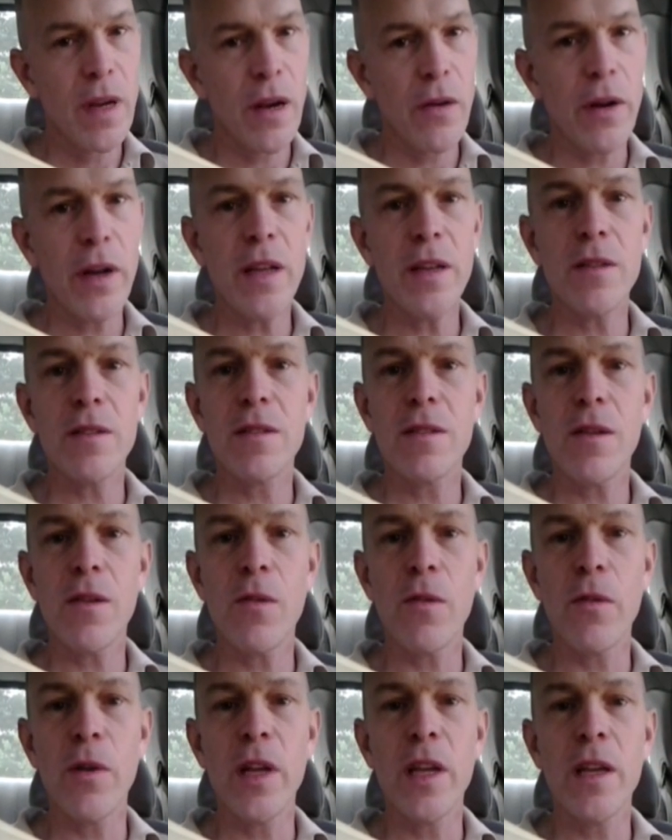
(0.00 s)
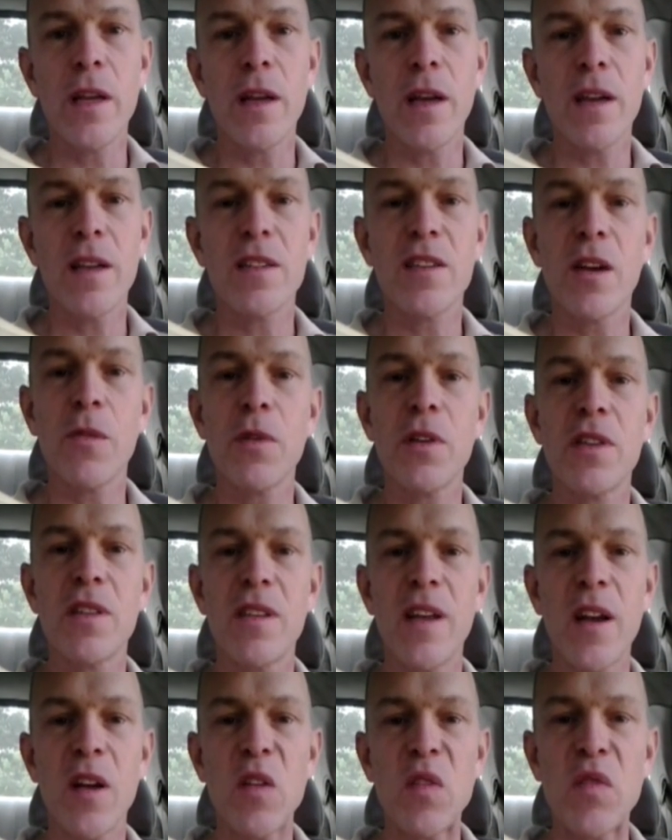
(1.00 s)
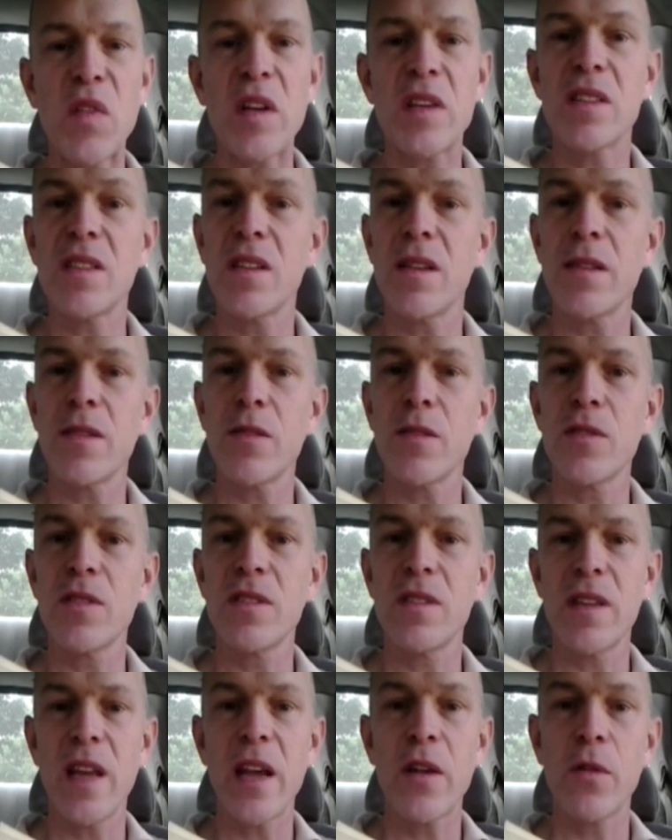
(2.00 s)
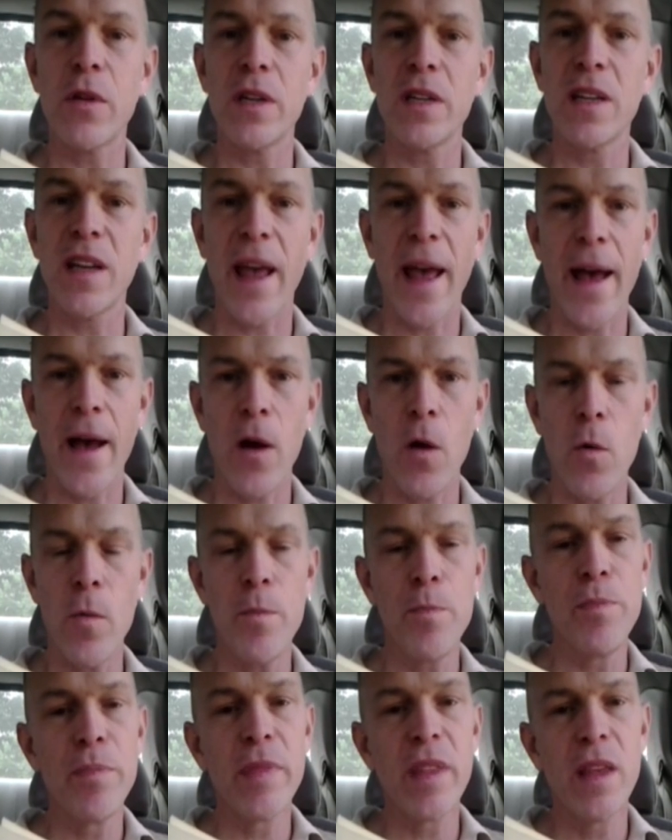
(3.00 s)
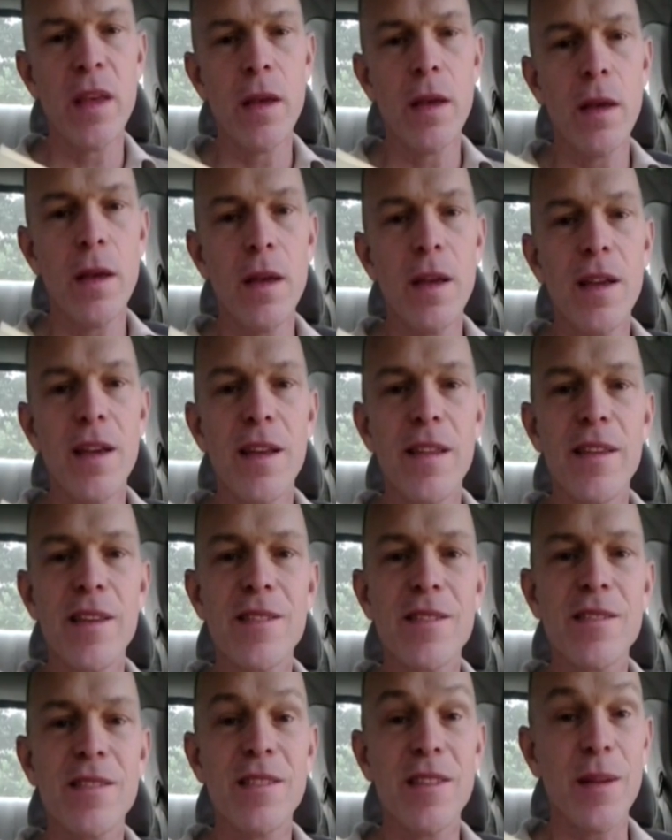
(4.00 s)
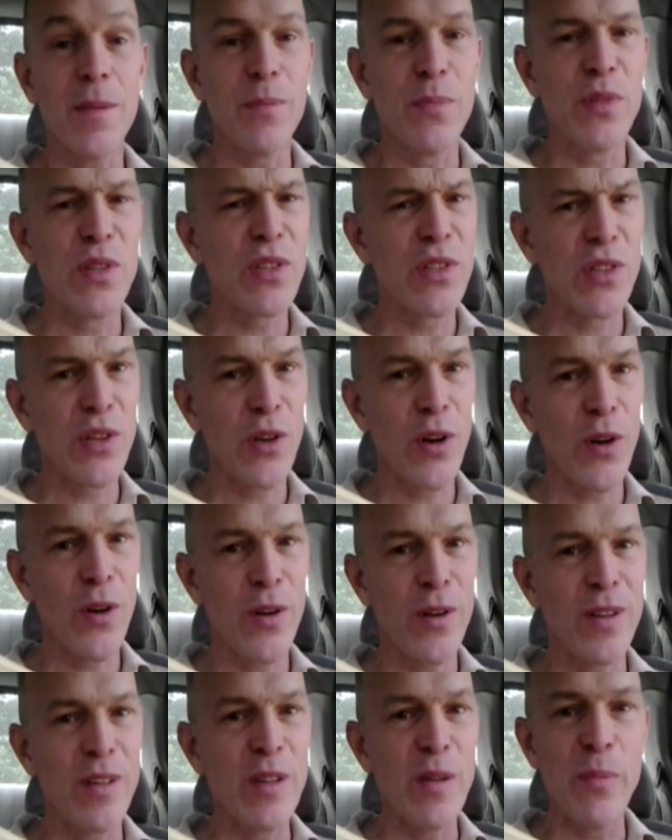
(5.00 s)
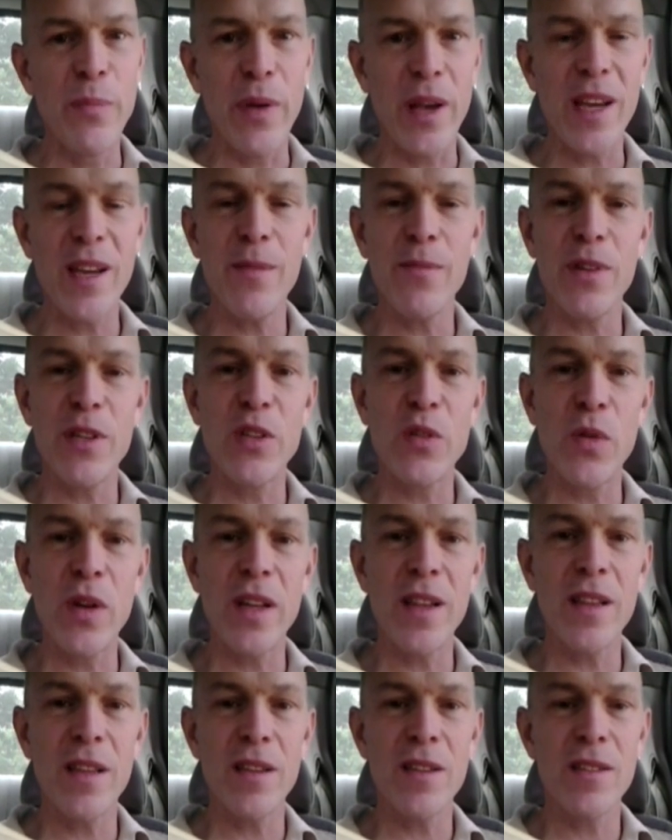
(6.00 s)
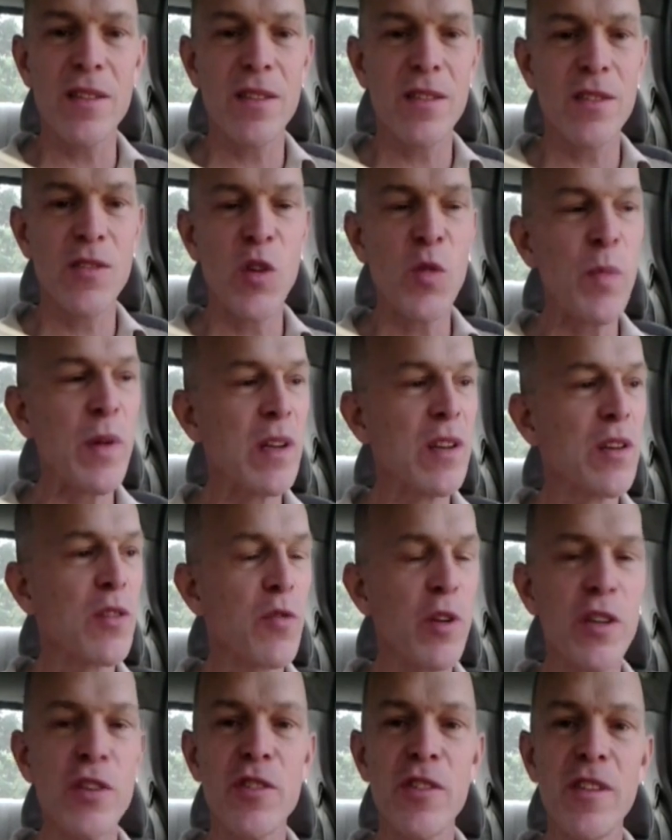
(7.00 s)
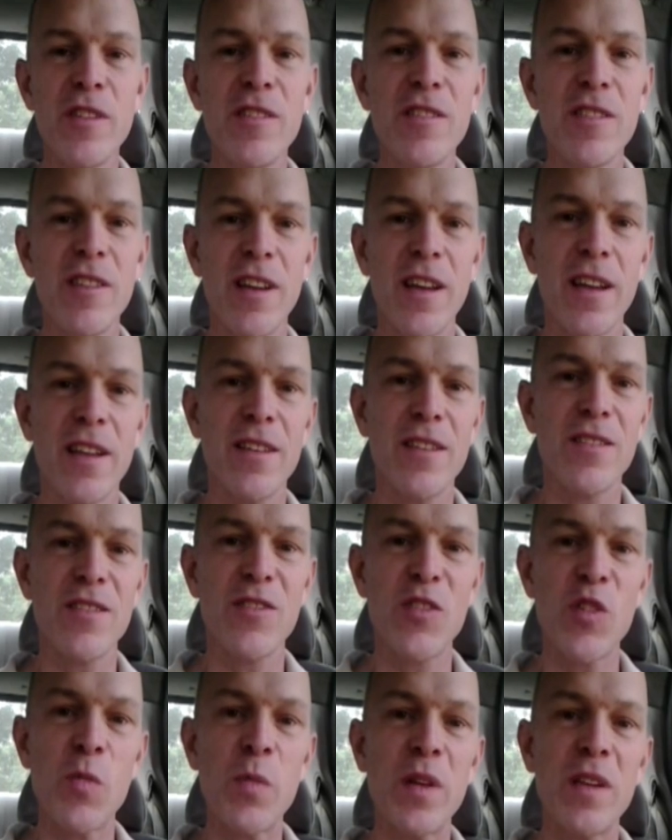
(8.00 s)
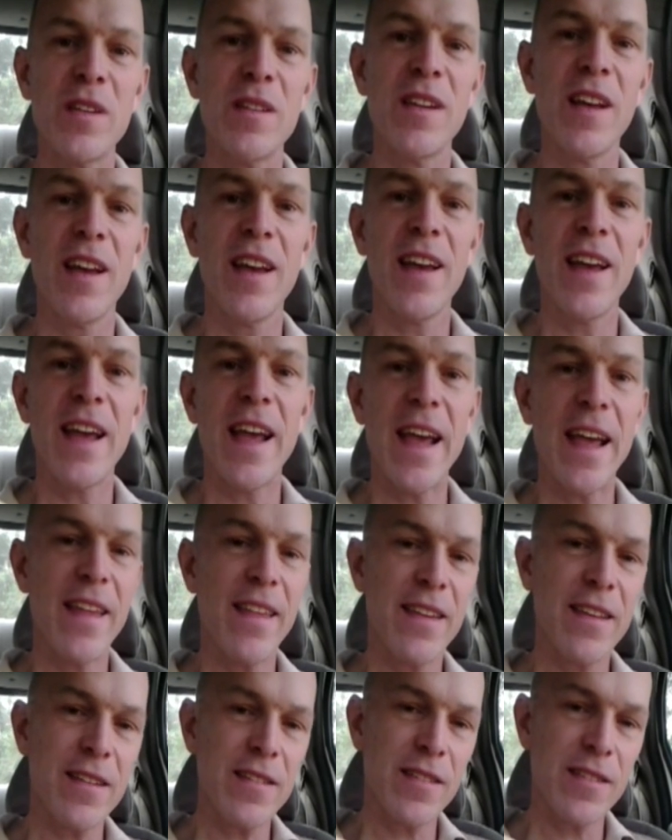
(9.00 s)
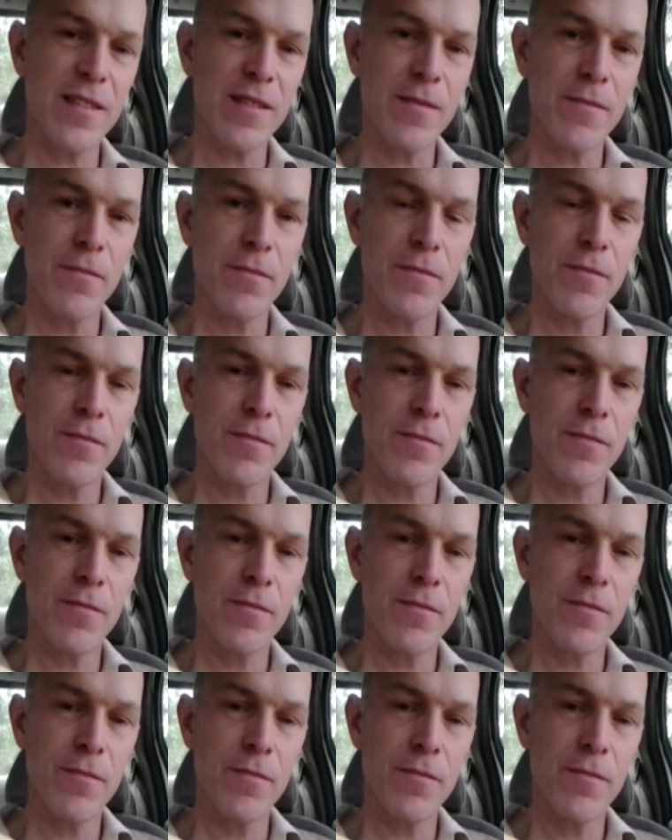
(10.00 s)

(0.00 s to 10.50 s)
Alright, so shall we sacrifice another sacred cow in this absurd debate between these stupid Christians and stupid atheists?